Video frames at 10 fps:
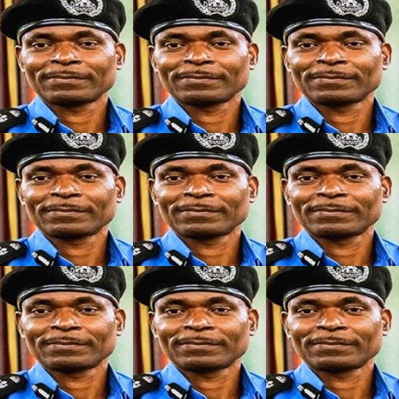
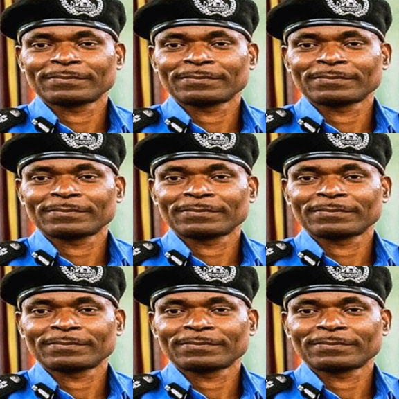
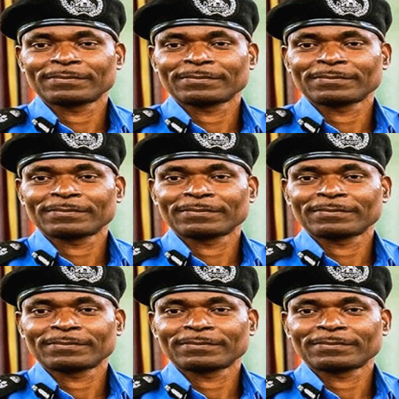(no one is talking)